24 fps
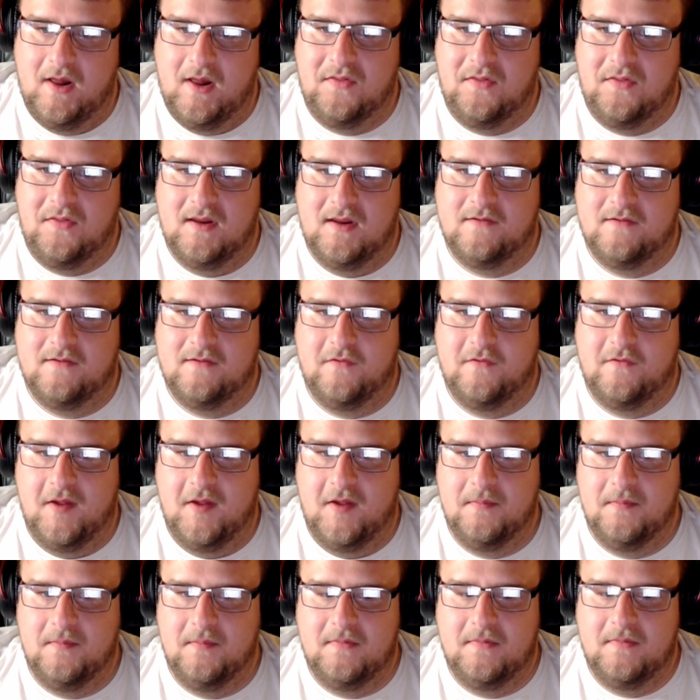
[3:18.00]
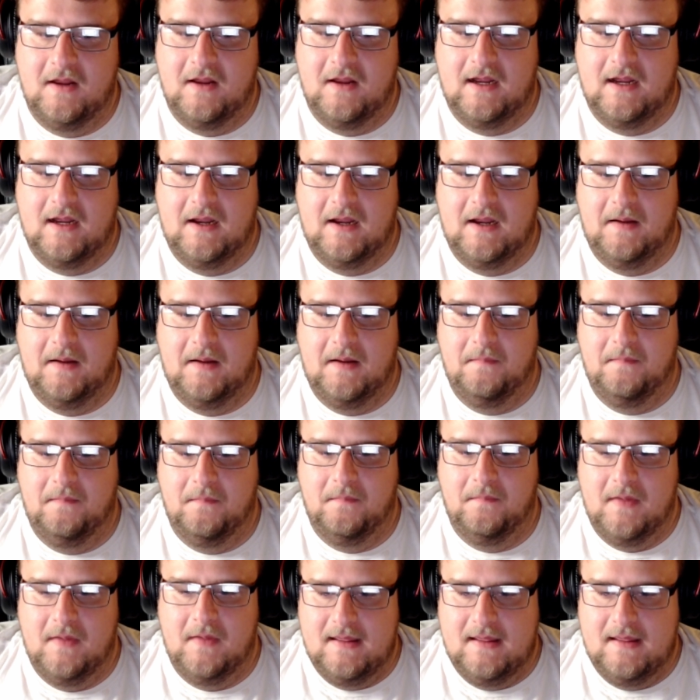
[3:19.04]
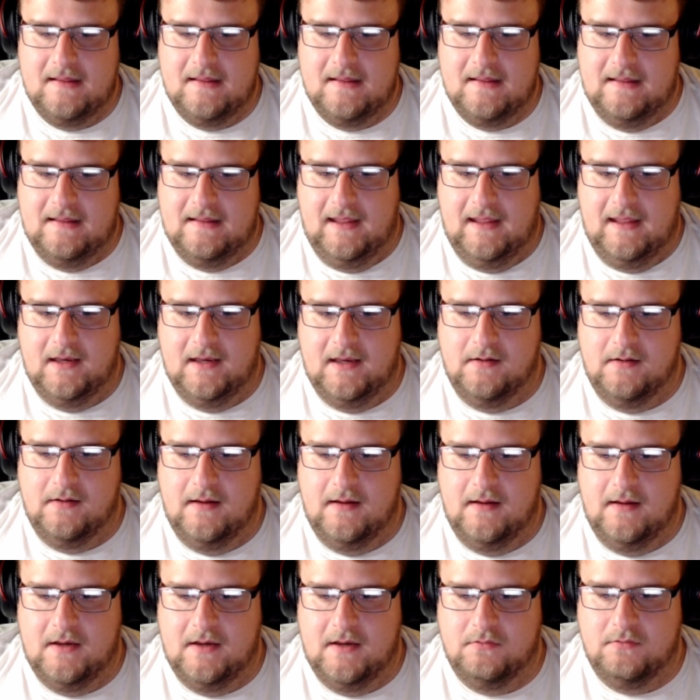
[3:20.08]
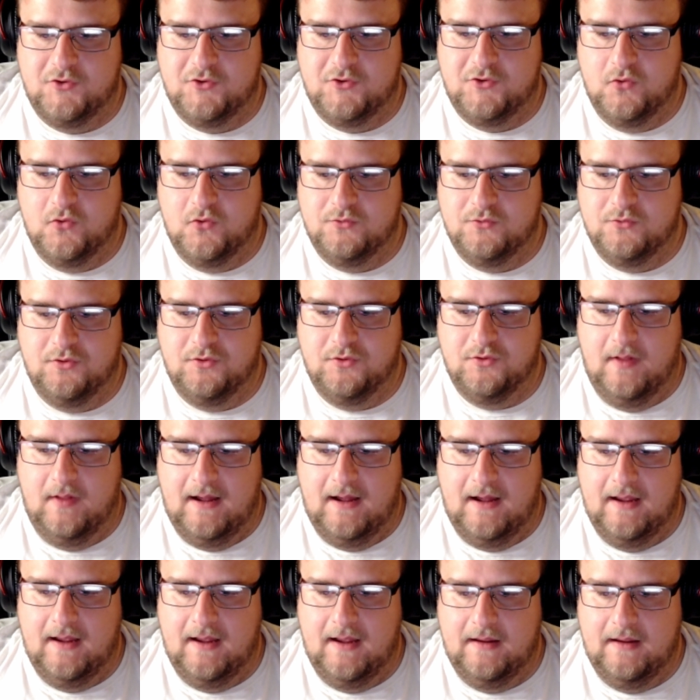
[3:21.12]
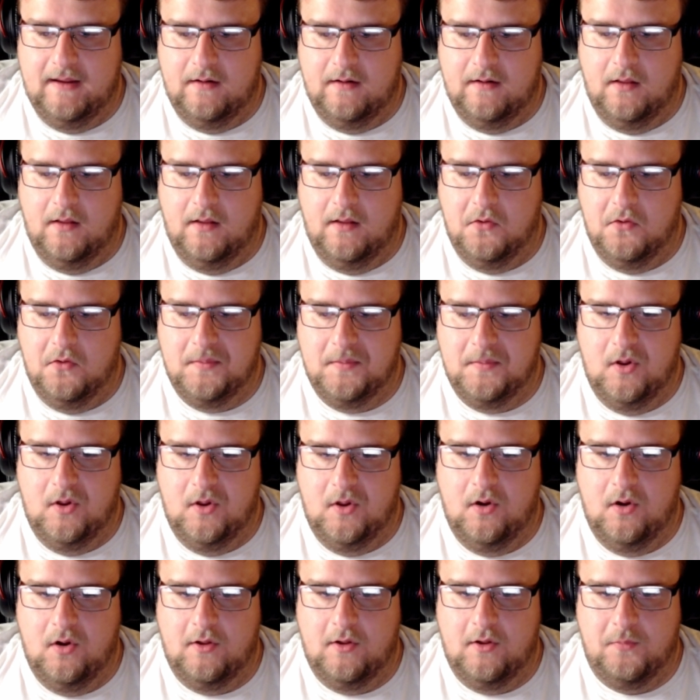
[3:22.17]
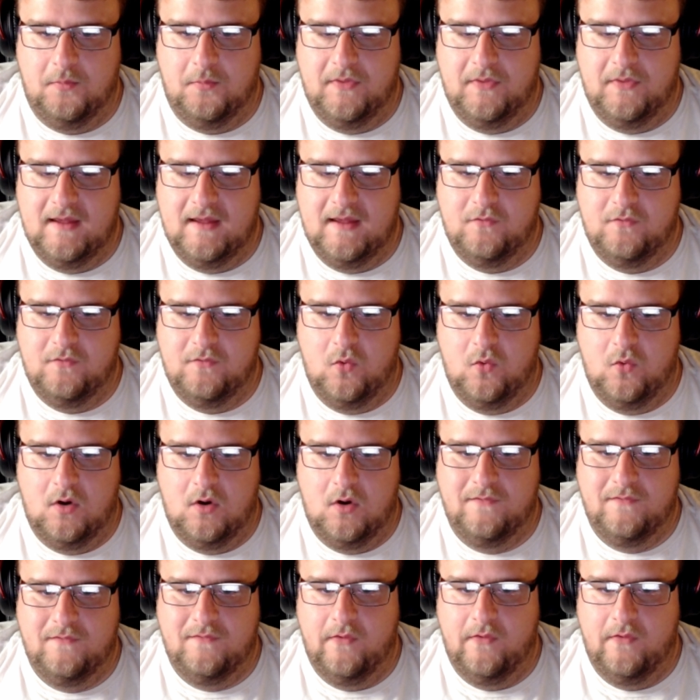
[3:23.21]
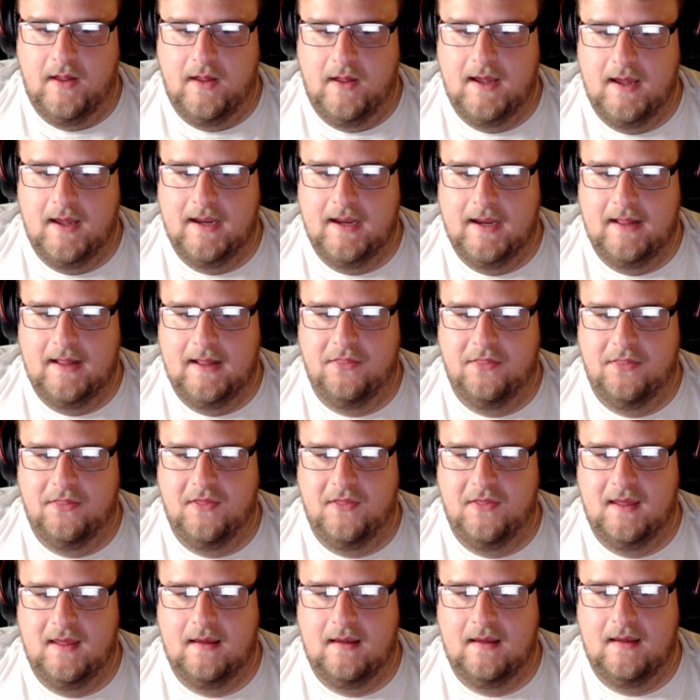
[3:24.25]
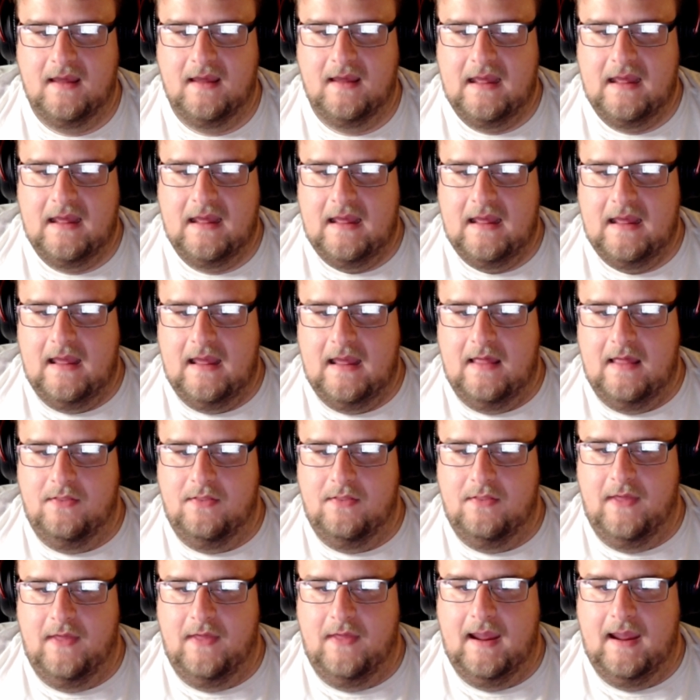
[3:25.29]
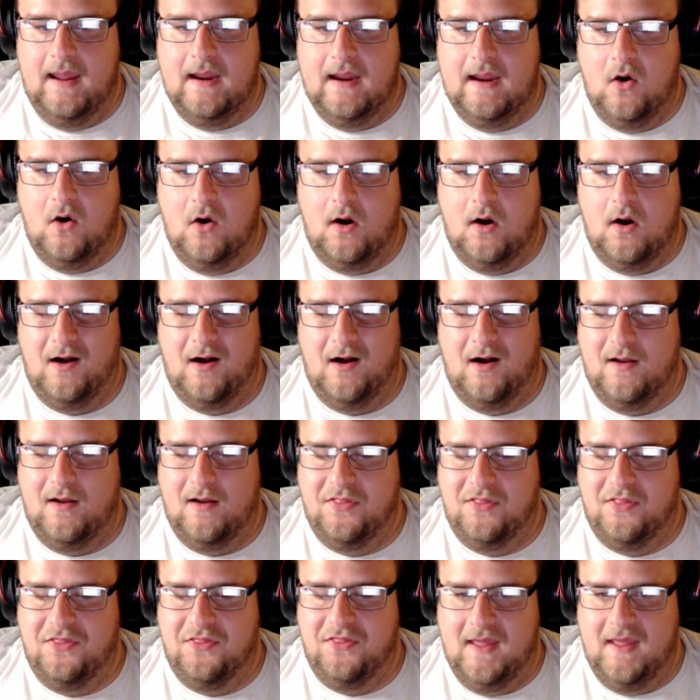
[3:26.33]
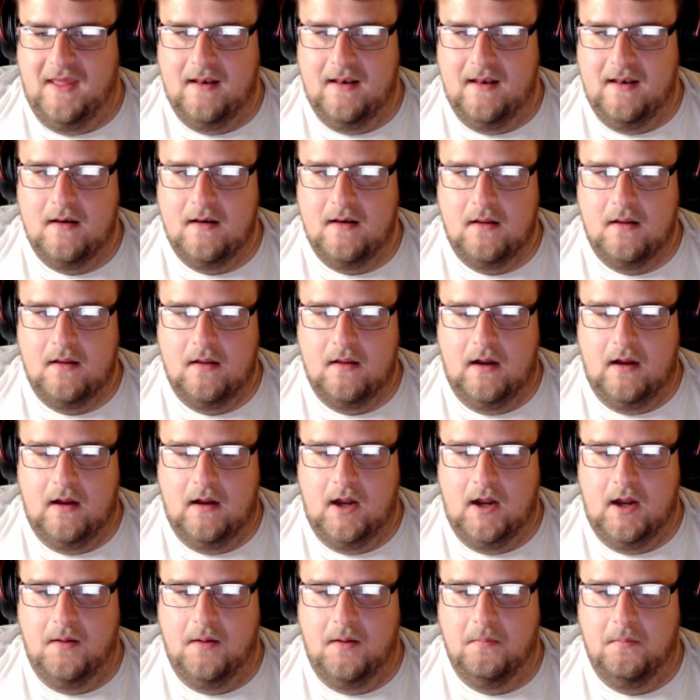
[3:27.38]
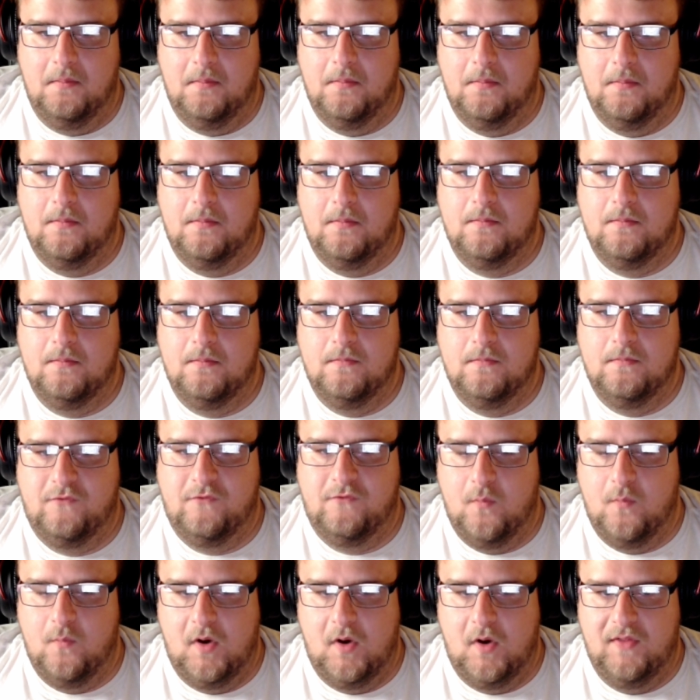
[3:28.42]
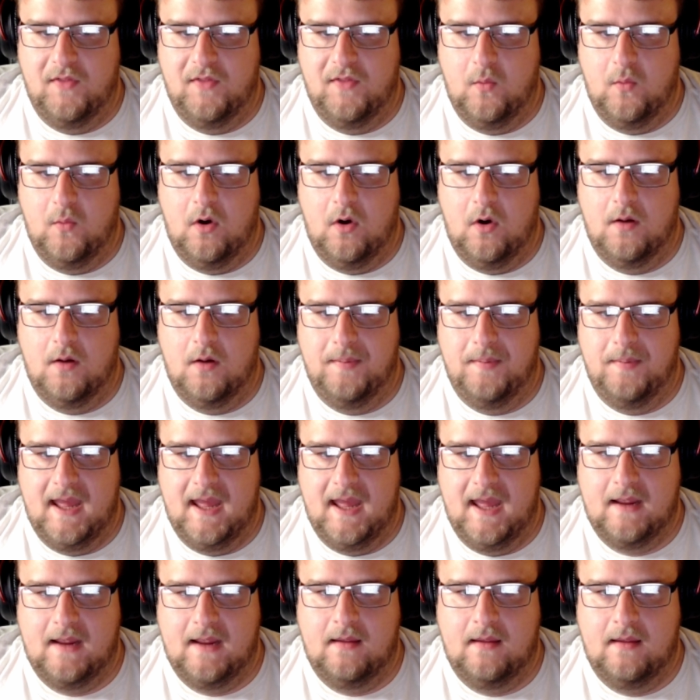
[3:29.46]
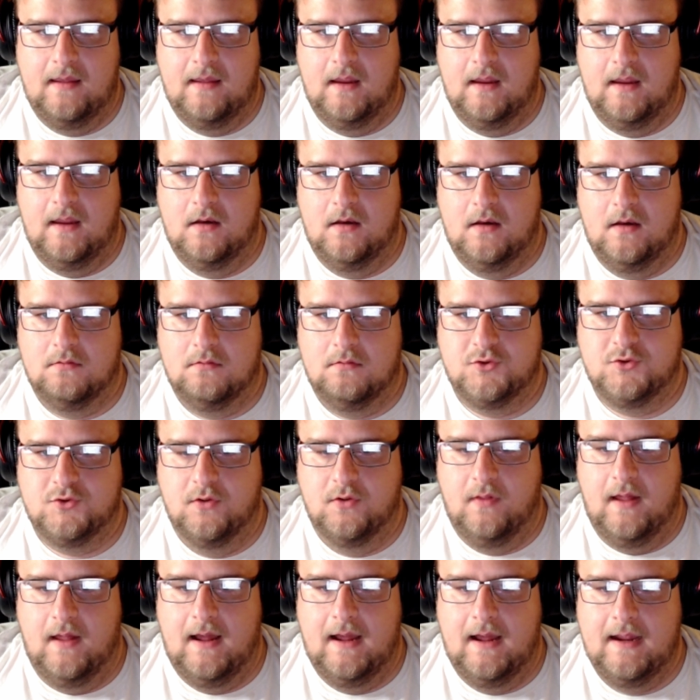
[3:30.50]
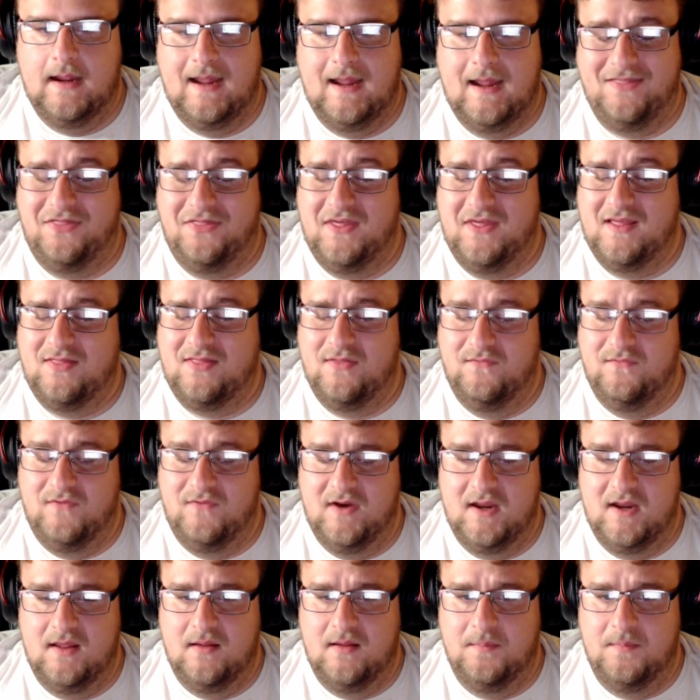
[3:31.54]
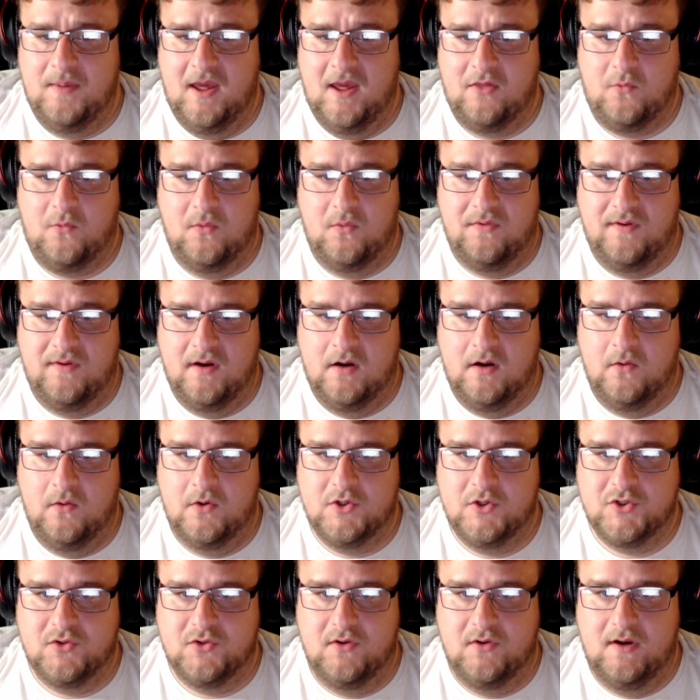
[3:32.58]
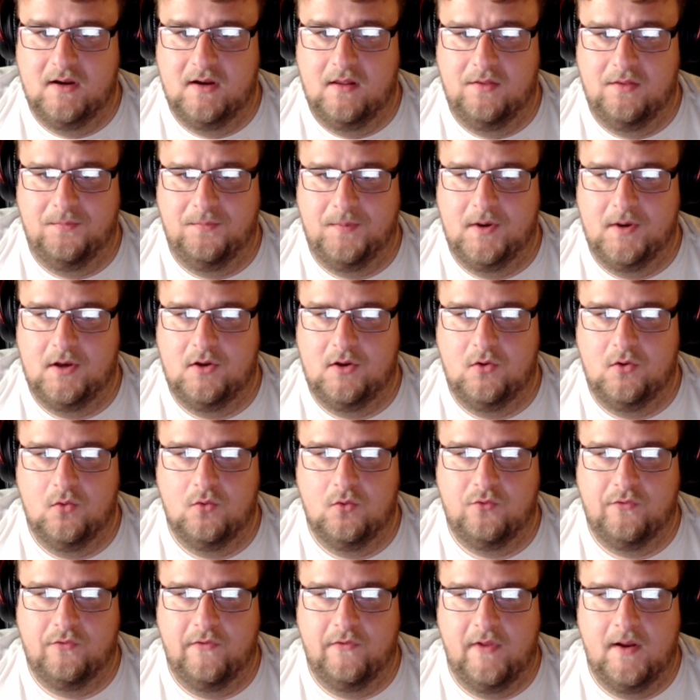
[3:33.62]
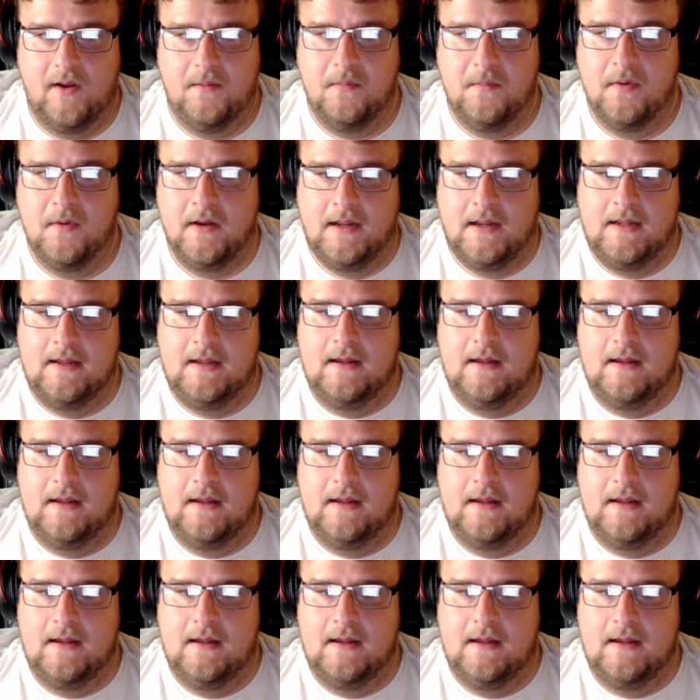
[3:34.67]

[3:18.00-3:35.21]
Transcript: I've seen for them. Um in in June, July, and a little bit of August, but they've cooled off a lot, and I think they are thin um from where they were back in July. I think the Vinnie Pasquantino injury has been huge for them.